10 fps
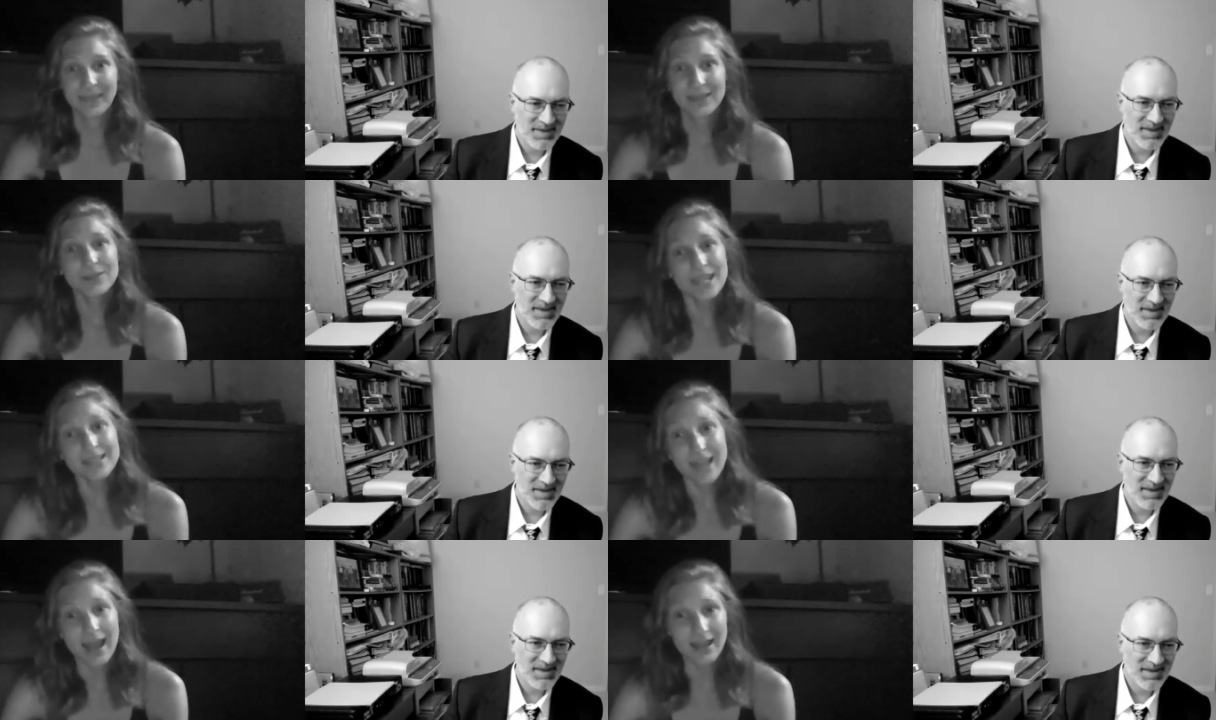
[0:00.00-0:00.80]
Speaker 1: It'll take
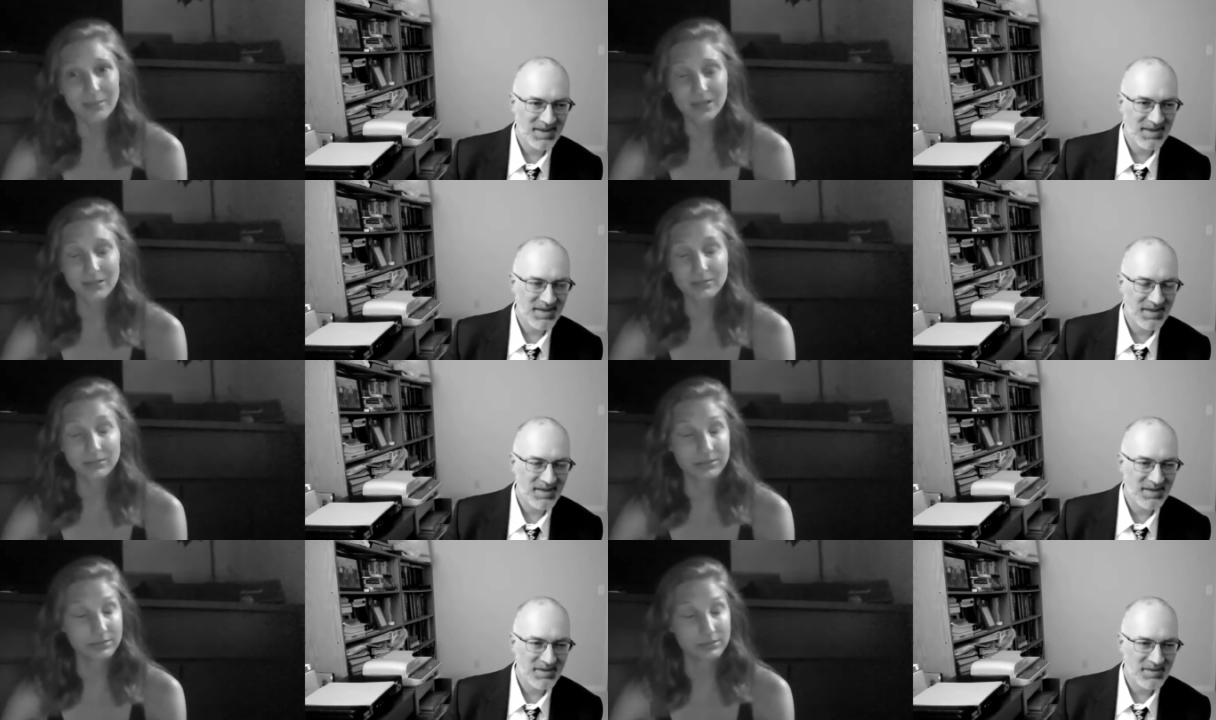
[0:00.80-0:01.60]
time and a,
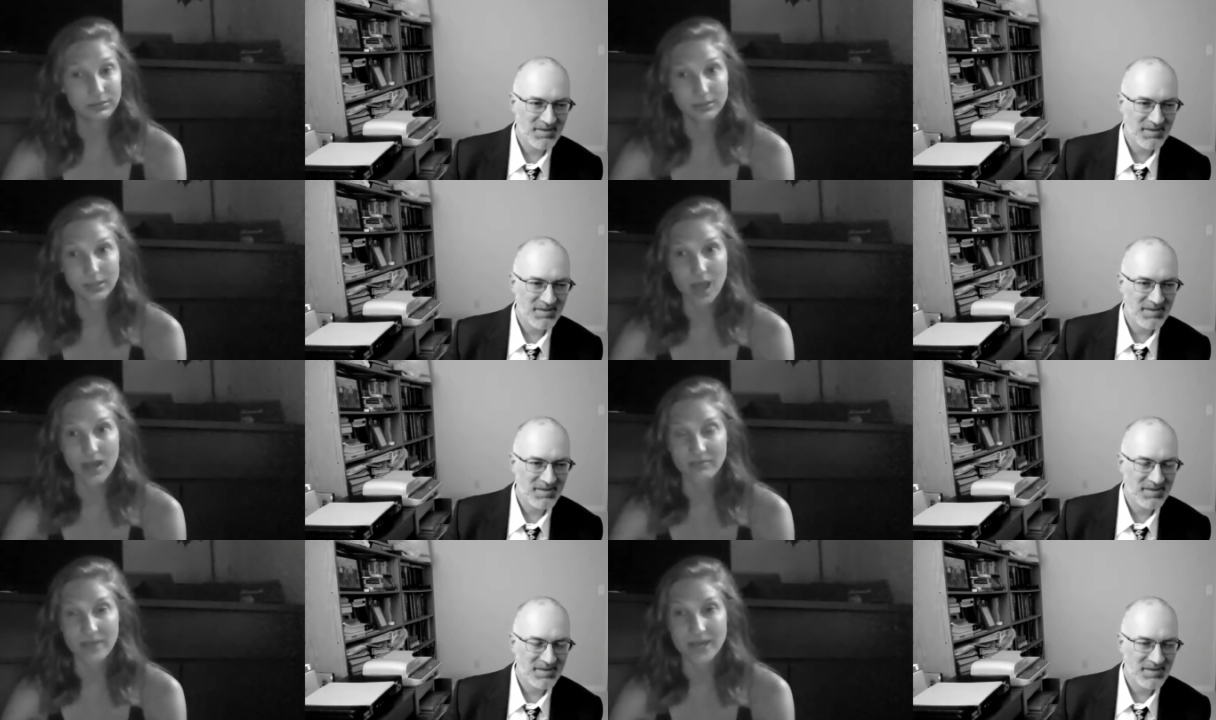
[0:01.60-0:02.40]
and a lot
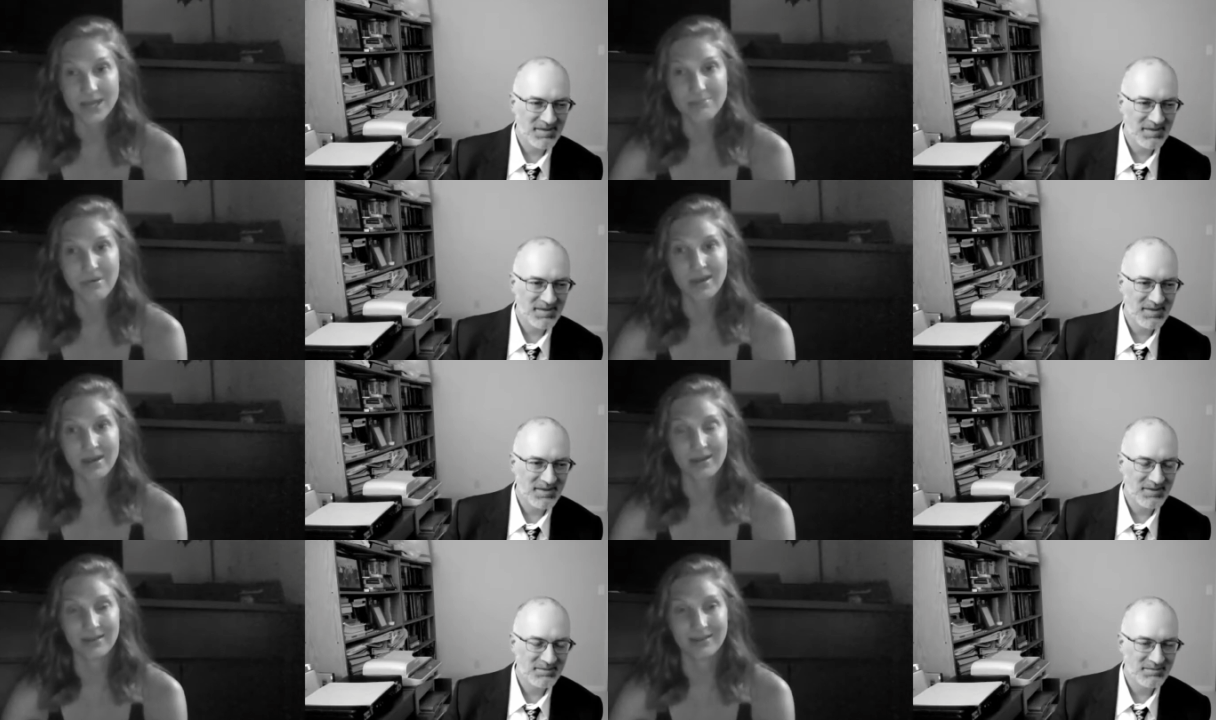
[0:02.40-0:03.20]
of money, but
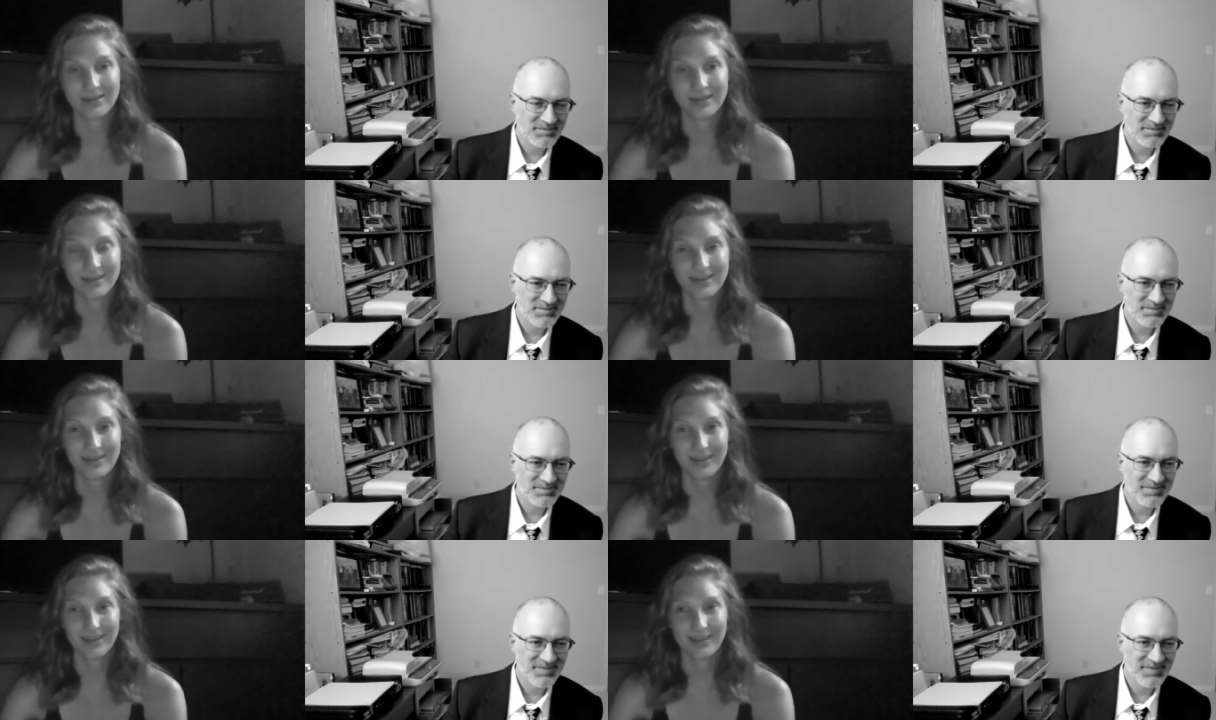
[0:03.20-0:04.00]

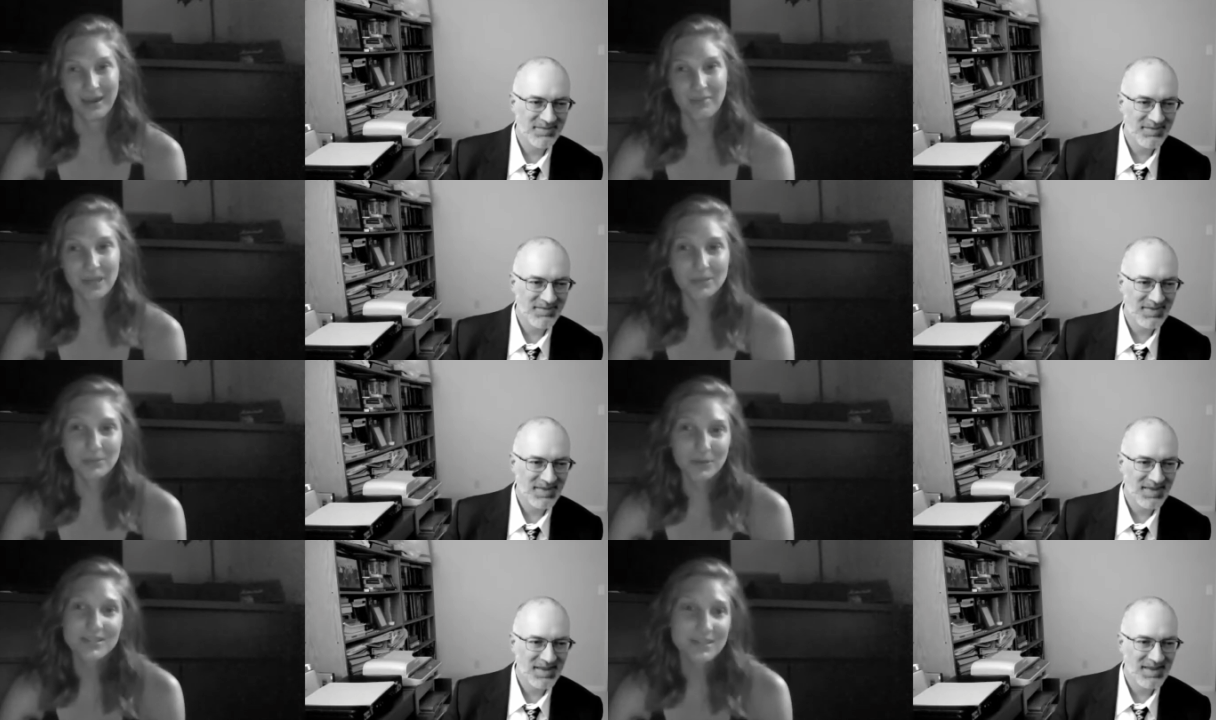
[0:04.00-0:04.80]
I'll be able to
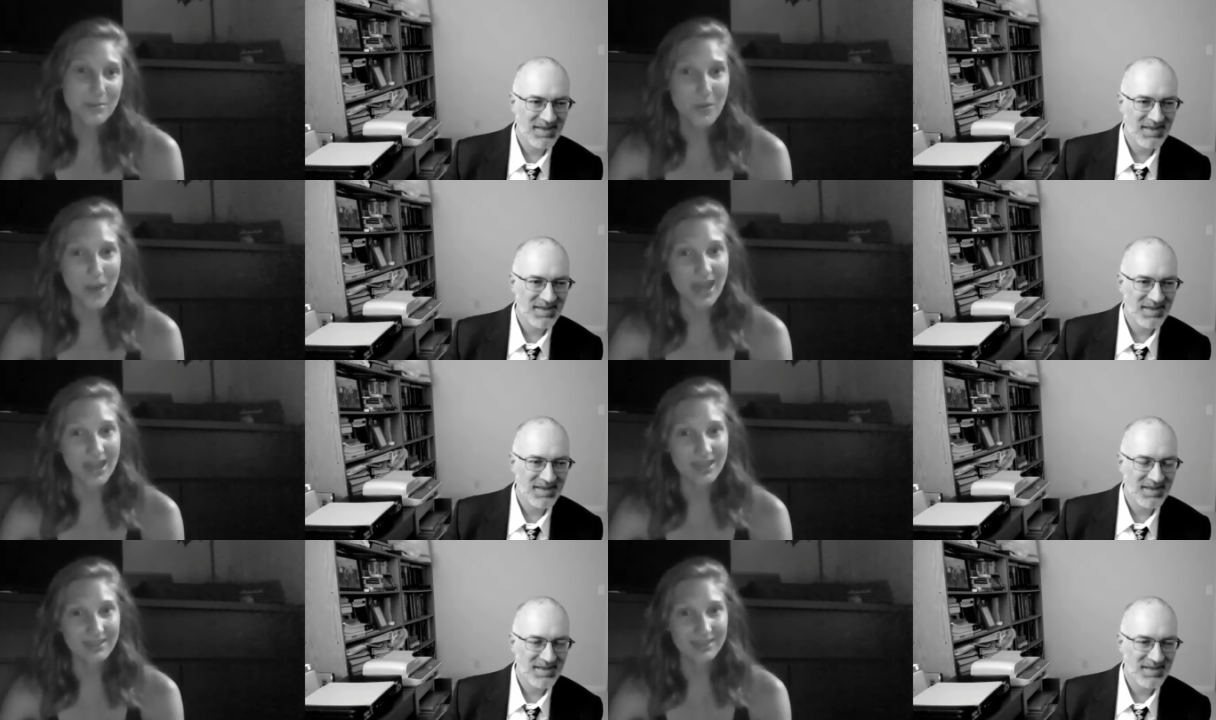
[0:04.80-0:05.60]
put some
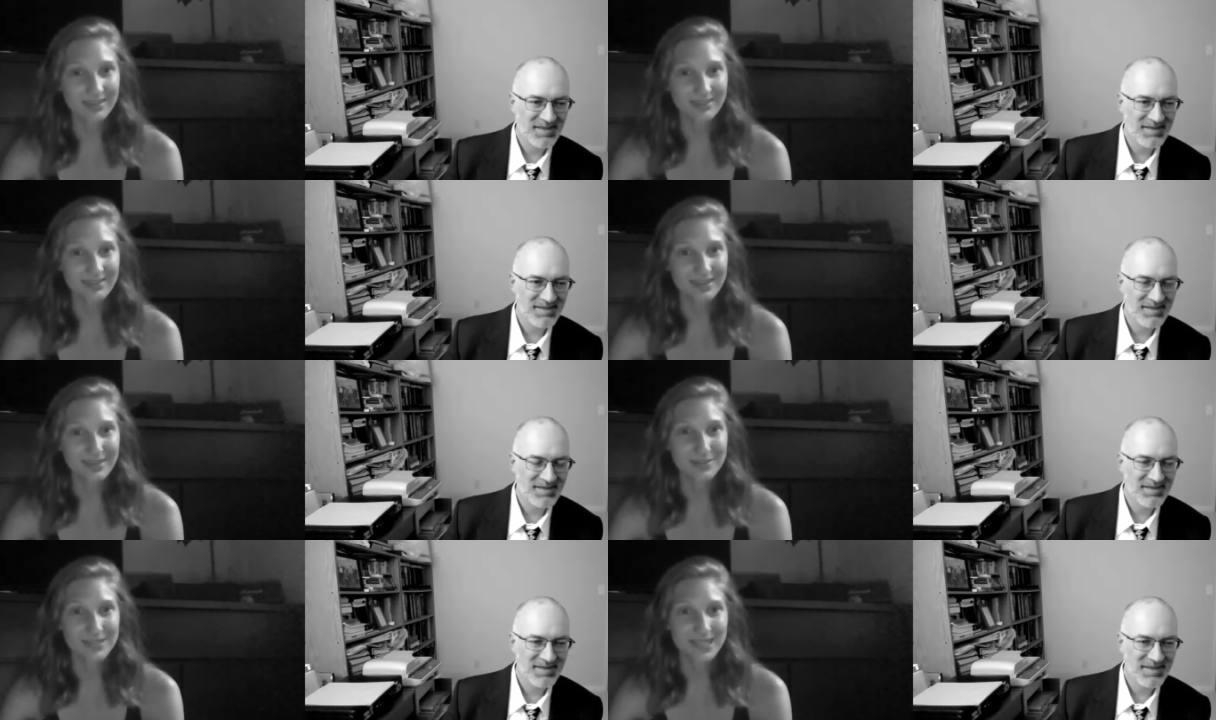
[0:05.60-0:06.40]
away.
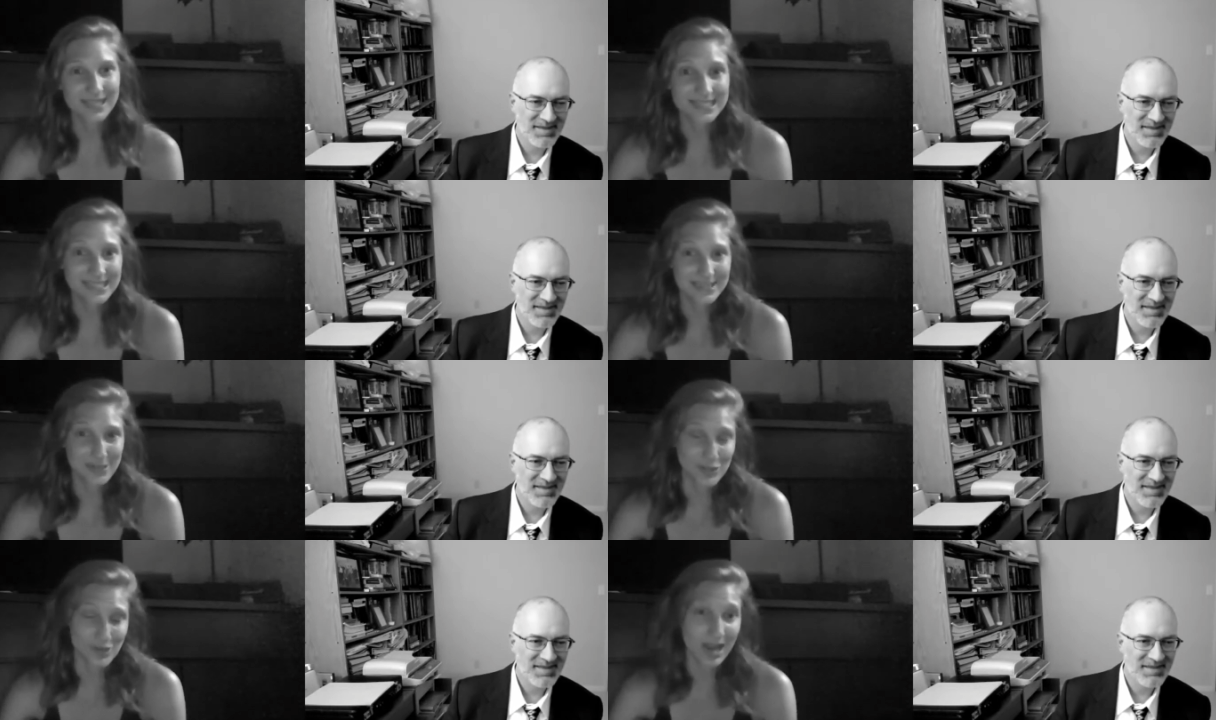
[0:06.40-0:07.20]
Once I get a
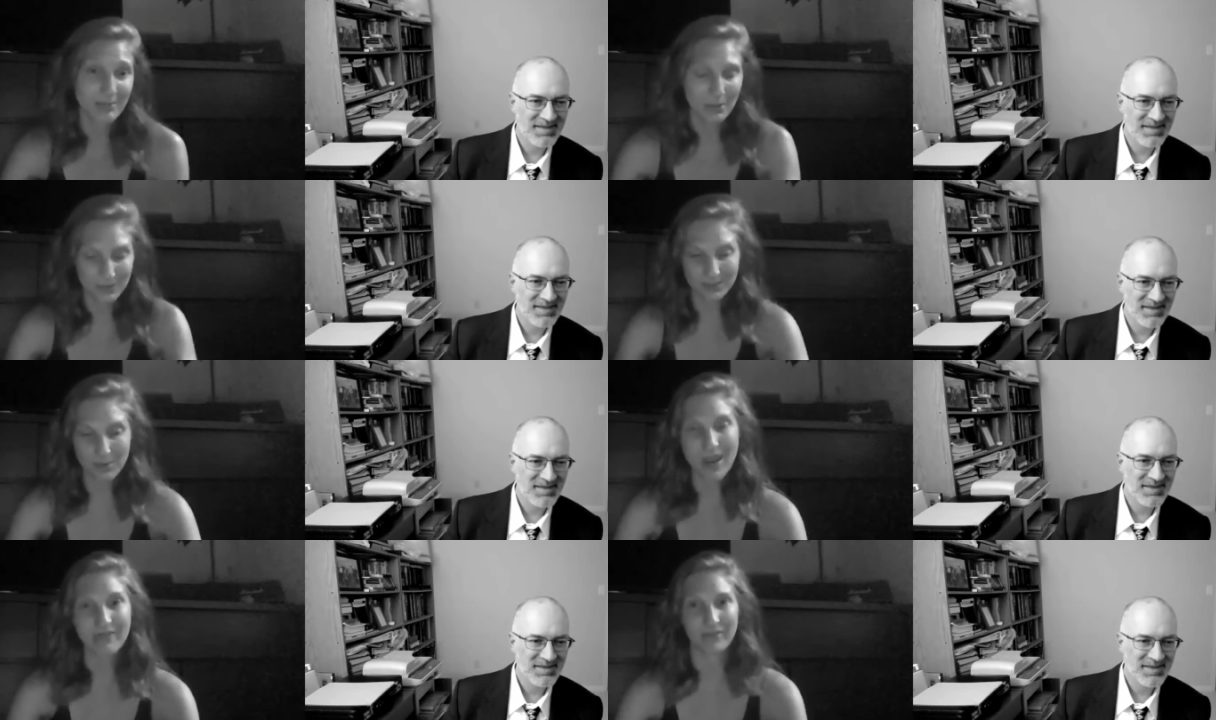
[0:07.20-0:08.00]
decent job, I'll put some
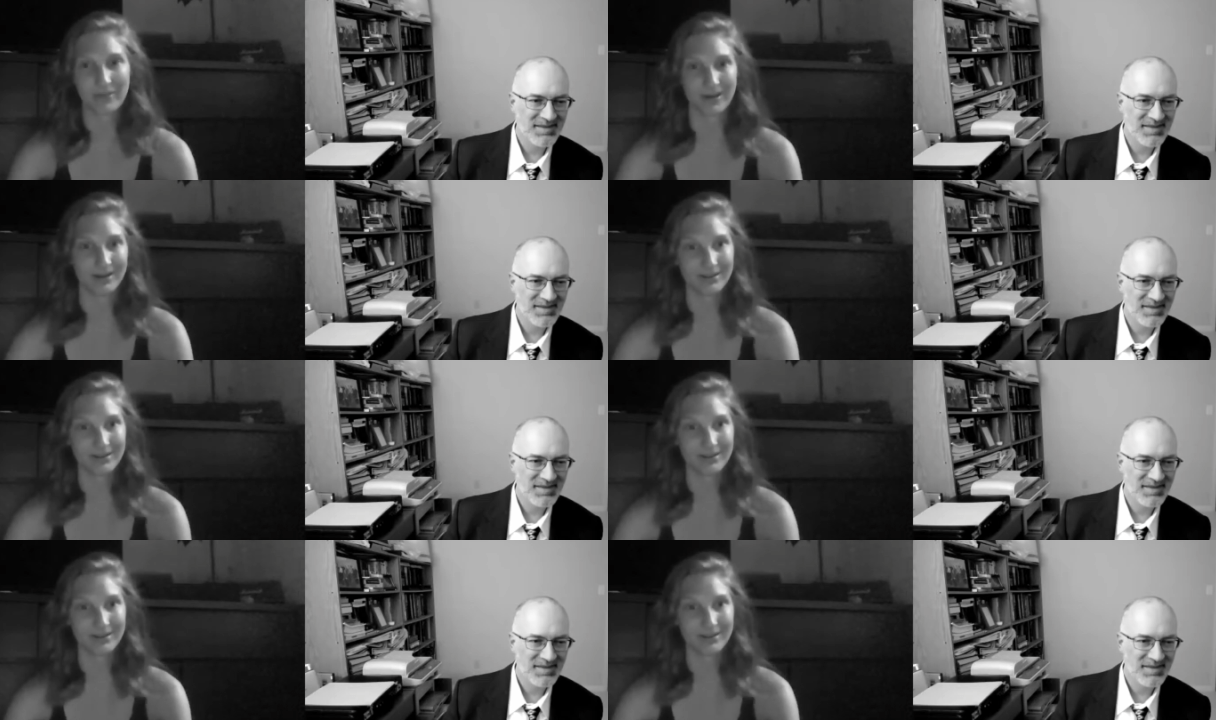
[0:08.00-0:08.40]
away from her.